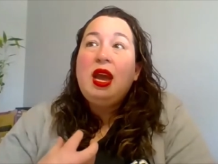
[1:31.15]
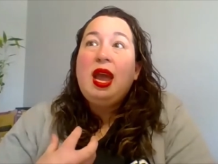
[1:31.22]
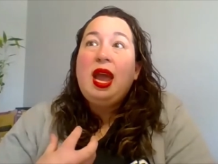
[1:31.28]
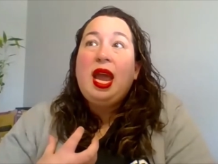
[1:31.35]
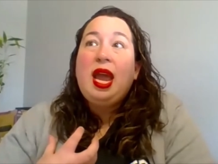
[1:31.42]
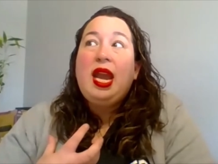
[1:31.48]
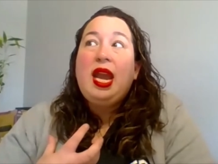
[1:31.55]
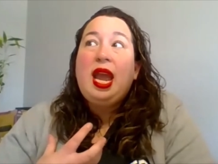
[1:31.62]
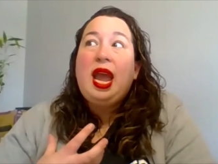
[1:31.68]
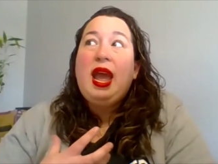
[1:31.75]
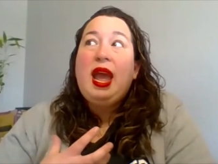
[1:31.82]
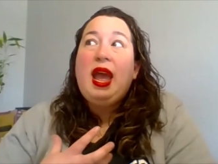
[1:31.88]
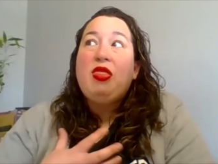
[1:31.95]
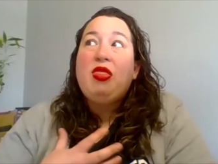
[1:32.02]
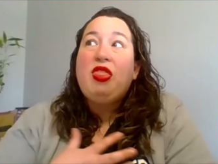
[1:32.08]
And
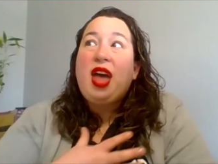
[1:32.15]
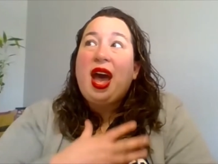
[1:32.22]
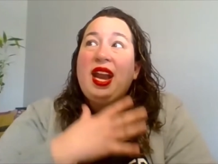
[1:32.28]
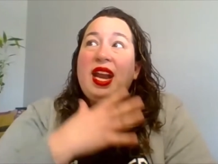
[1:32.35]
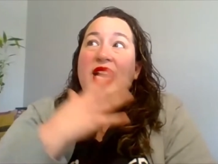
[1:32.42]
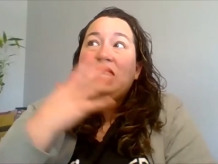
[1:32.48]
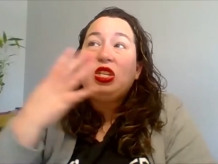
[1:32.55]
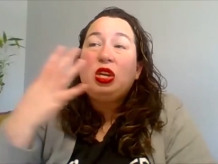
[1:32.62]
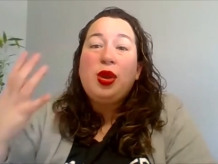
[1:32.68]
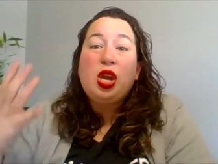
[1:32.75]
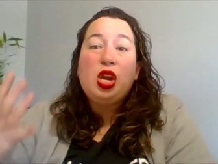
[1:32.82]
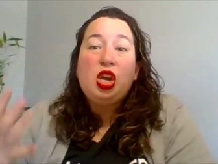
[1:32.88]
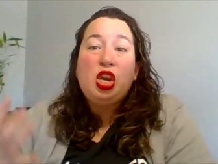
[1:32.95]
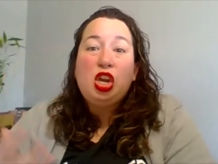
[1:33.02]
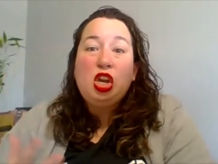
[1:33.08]
that is going to be
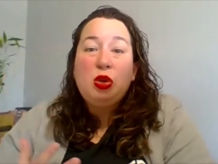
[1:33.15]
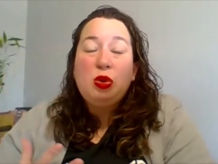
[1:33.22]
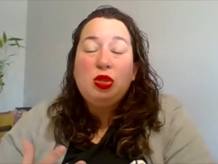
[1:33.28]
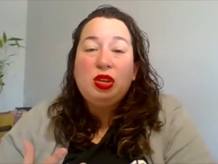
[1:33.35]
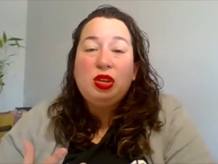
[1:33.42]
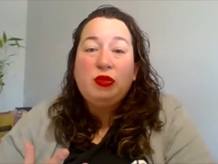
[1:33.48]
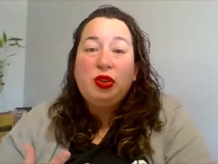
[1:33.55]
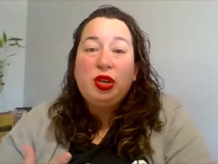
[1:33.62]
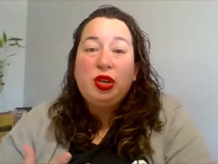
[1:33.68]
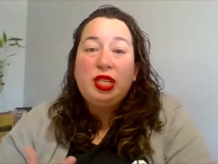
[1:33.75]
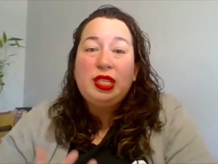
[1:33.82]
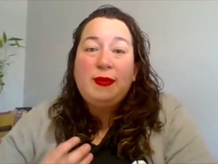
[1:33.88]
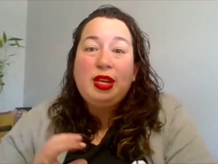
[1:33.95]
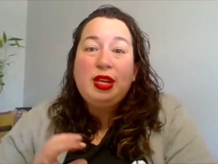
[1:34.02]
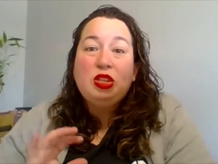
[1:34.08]
a huge difference
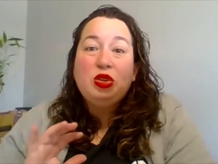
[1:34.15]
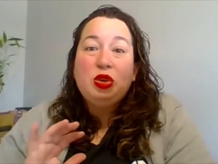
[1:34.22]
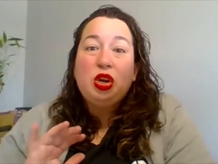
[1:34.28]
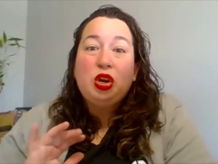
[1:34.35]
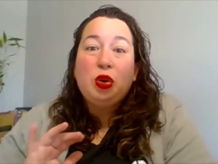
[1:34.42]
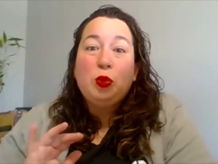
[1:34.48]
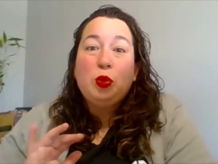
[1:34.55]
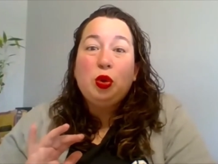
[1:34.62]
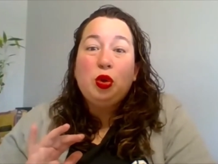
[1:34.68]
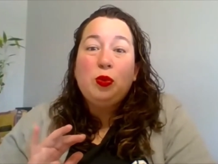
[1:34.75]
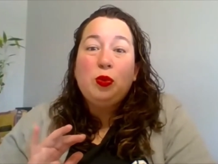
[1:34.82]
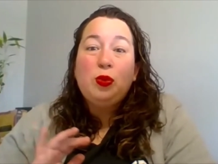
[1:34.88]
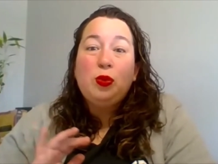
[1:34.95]
to make sure your womb,